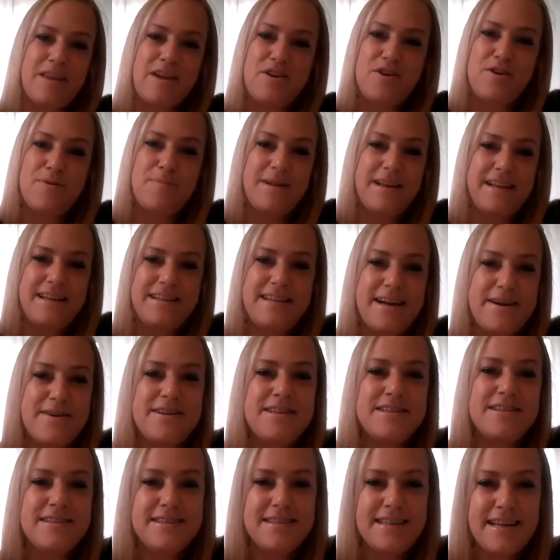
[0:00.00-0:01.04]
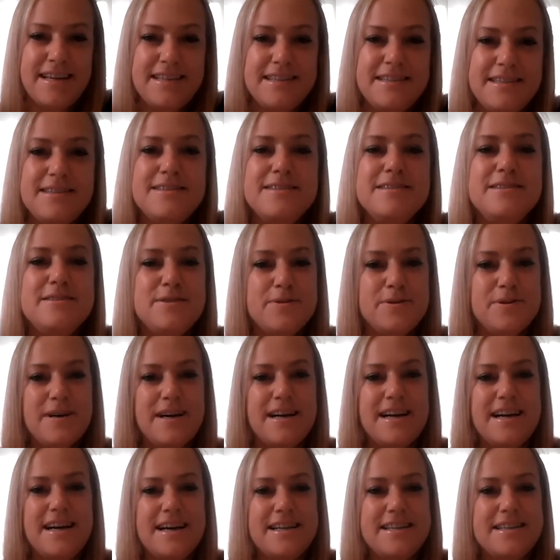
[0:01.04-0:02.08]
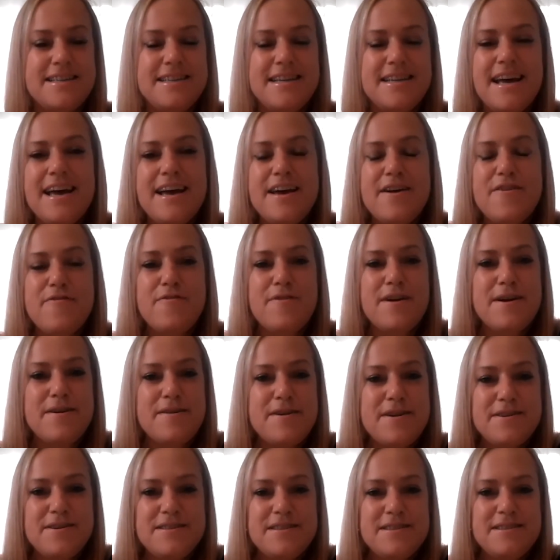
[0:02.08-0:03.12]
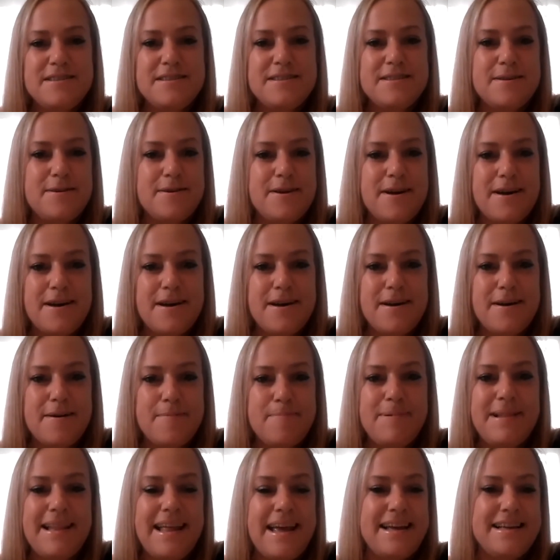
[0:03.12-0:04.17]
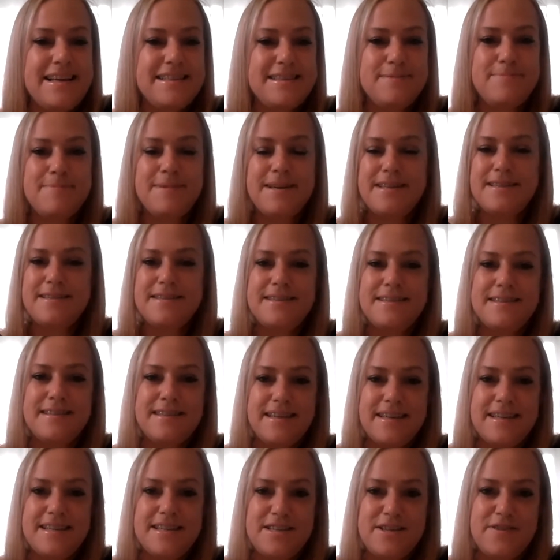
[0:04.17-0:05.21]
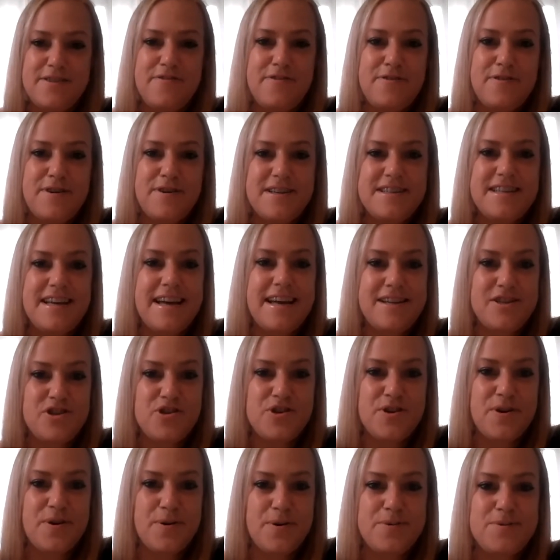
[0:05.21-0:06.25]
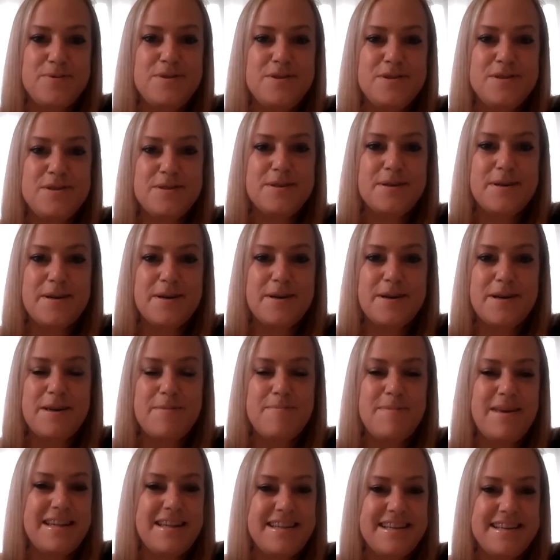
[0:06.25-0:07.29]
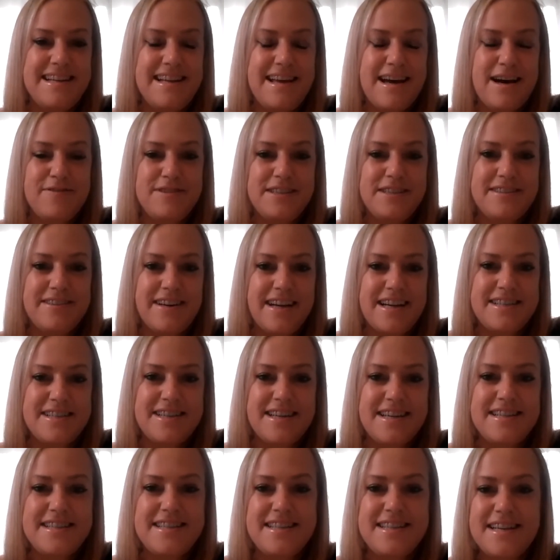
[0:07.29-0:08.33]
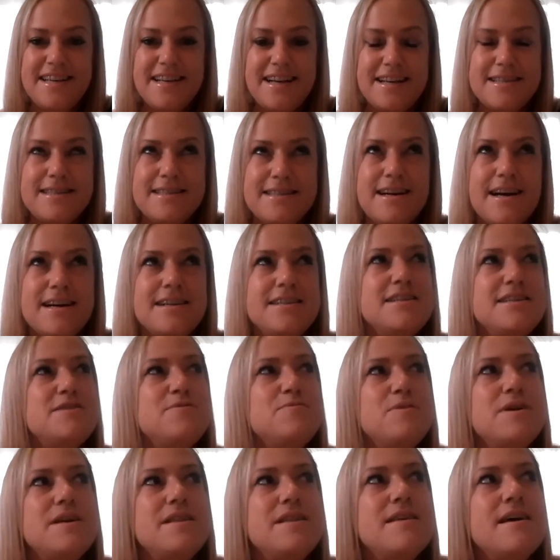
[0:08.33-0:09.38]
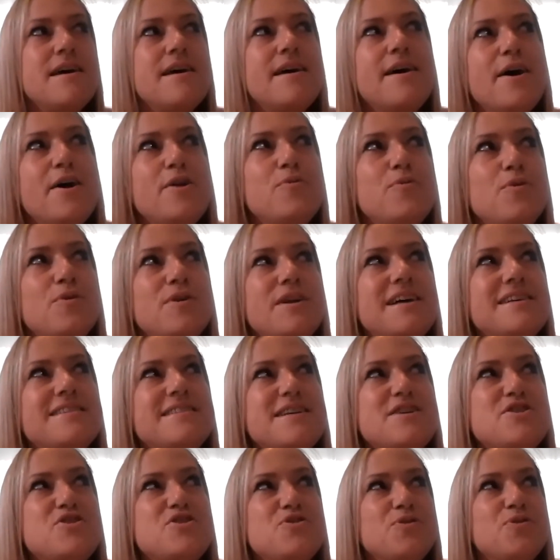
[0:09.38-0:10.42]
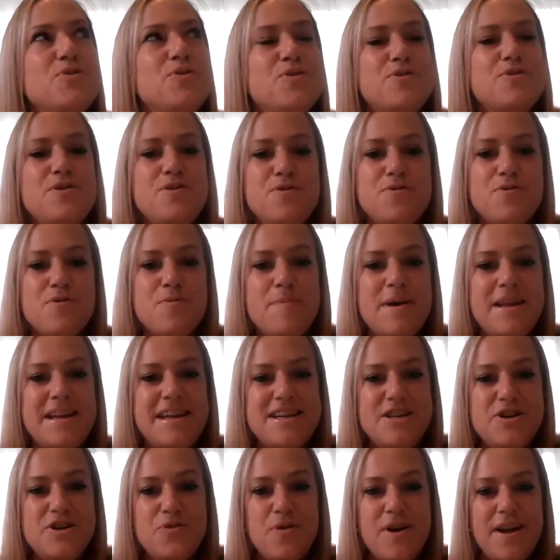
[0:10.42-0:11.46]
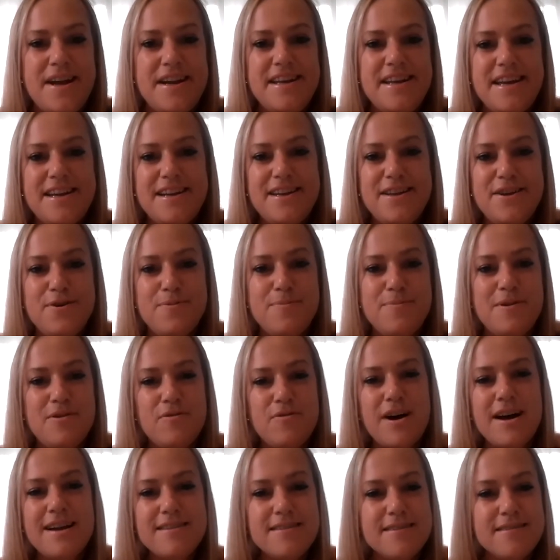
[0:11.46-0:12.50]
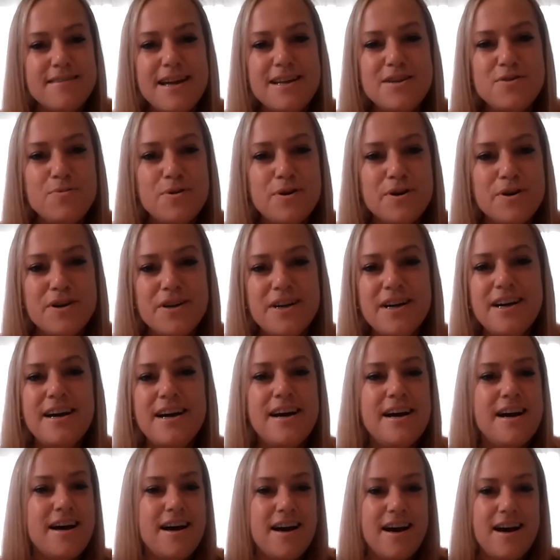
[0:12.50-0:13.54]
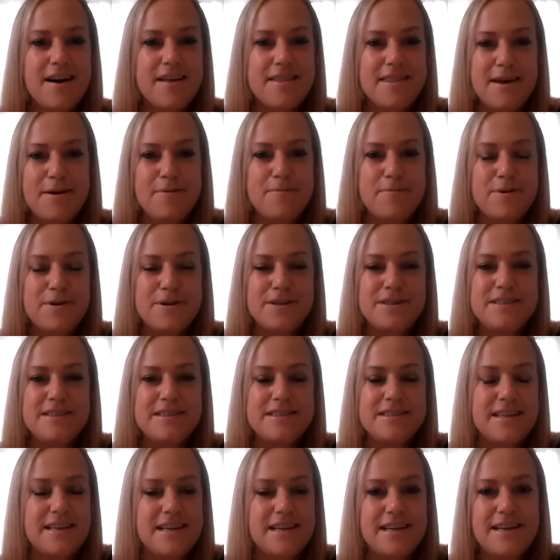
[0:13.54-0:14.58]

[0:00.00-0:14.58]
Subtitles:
humanitarian sector. So I had various placements in different NGOs immediately after graduating. I started with an organization called the Euro-Mediterranean Human Rights Network that works